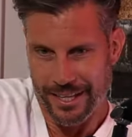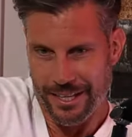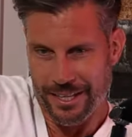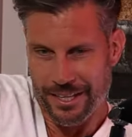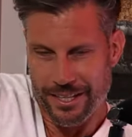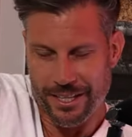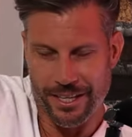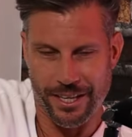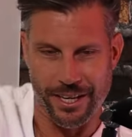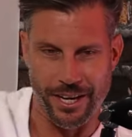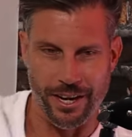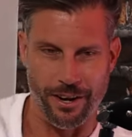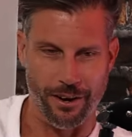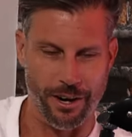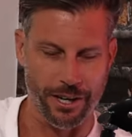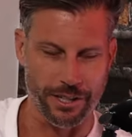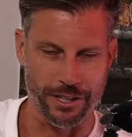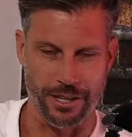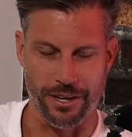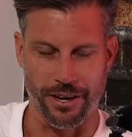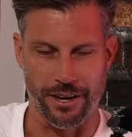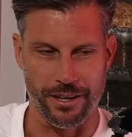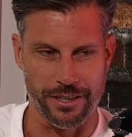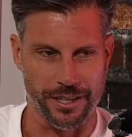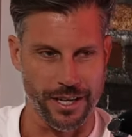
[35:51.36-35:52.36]
You know,
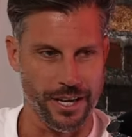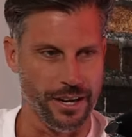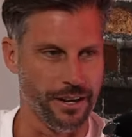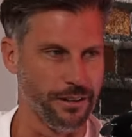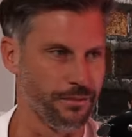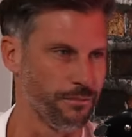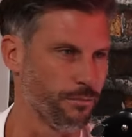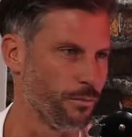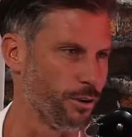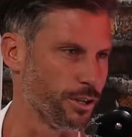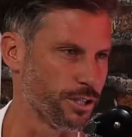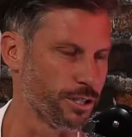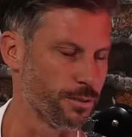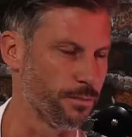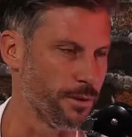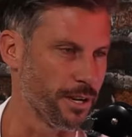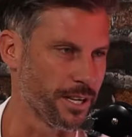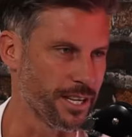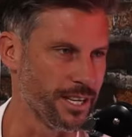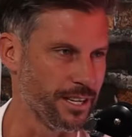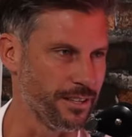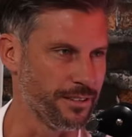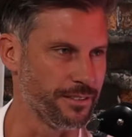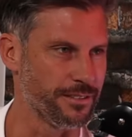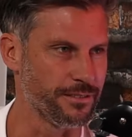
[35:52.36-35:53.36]
I'd, I'd go and watch my
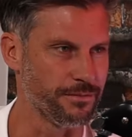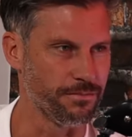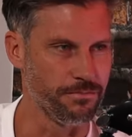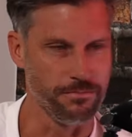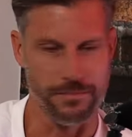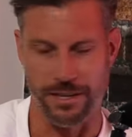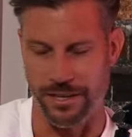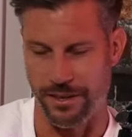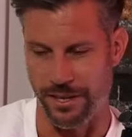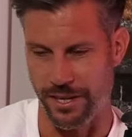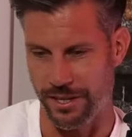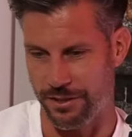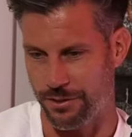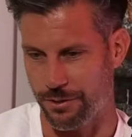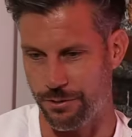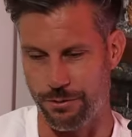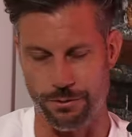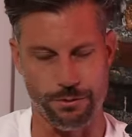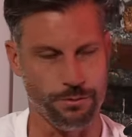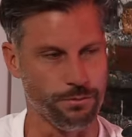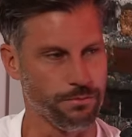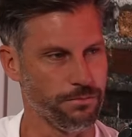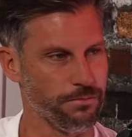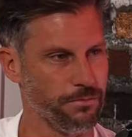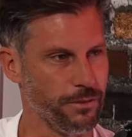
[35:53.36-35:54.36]
kids in their
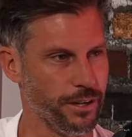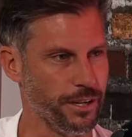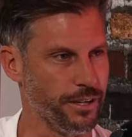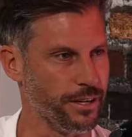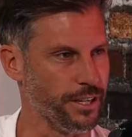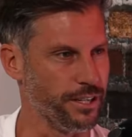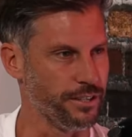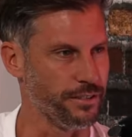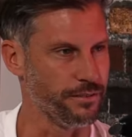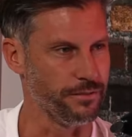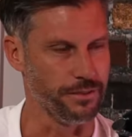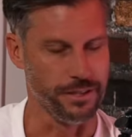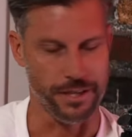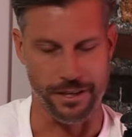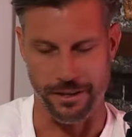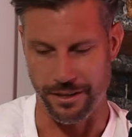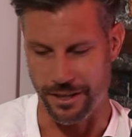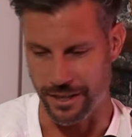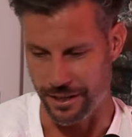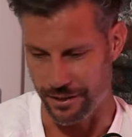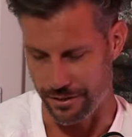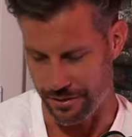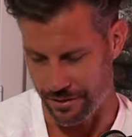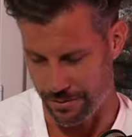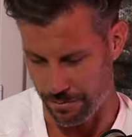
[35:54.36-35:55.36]
school and, in, you know,
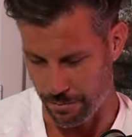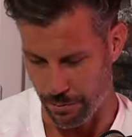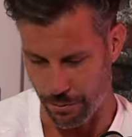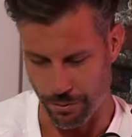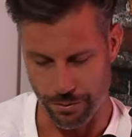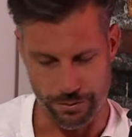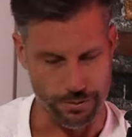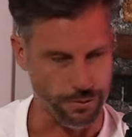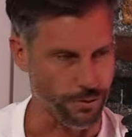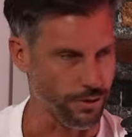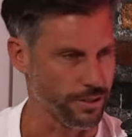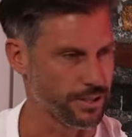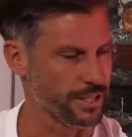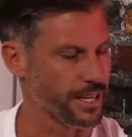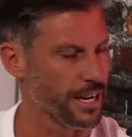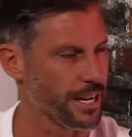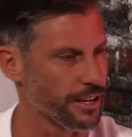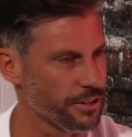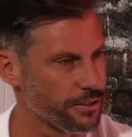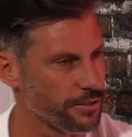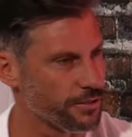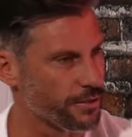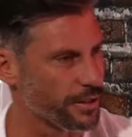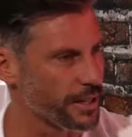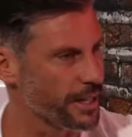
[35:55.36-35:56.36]
into sport
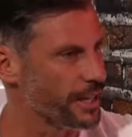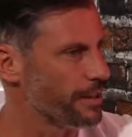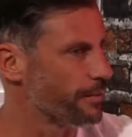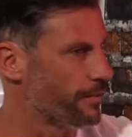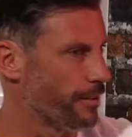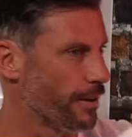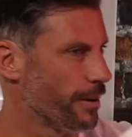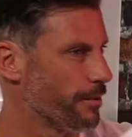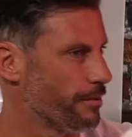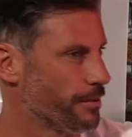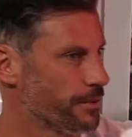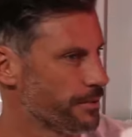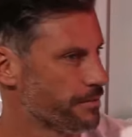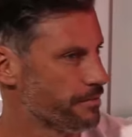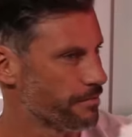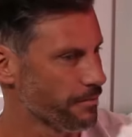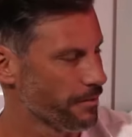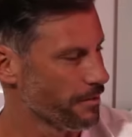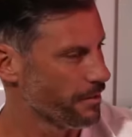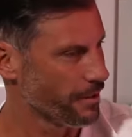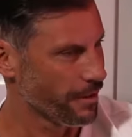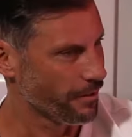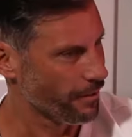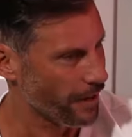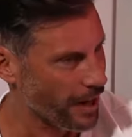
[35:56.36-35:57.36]
cross-country if I was
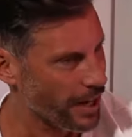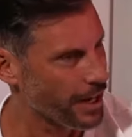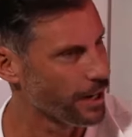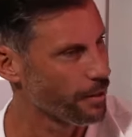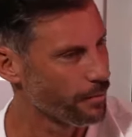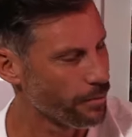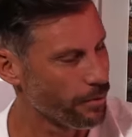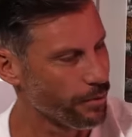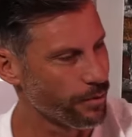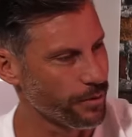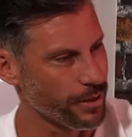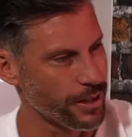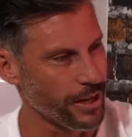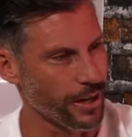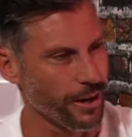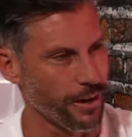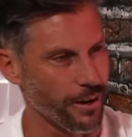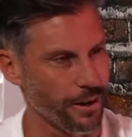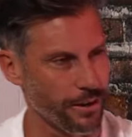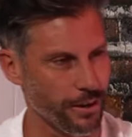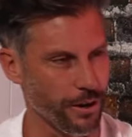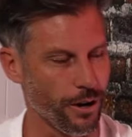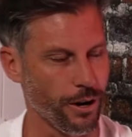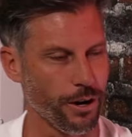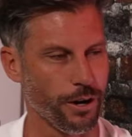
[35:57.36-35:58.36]
available. You know,
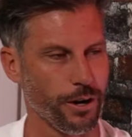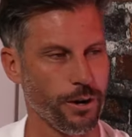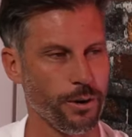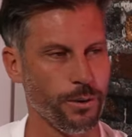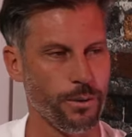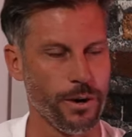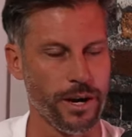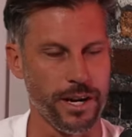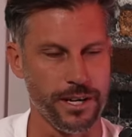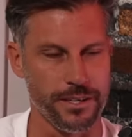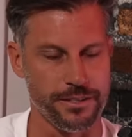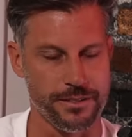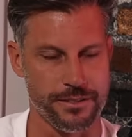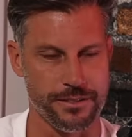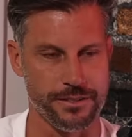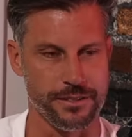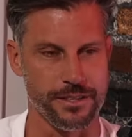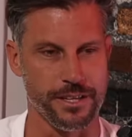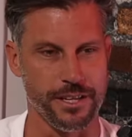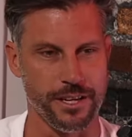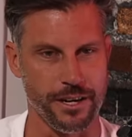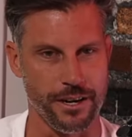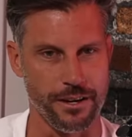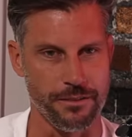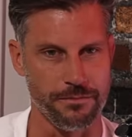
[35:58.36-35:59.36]
I'd, mm. I'd always,
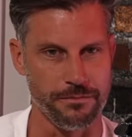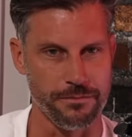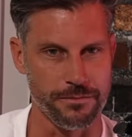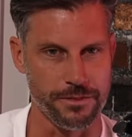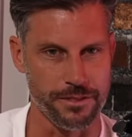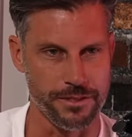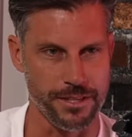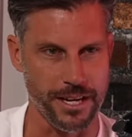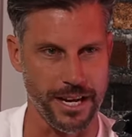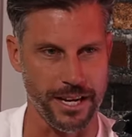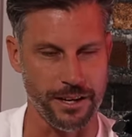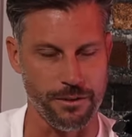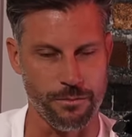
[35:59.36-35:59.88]
you know, take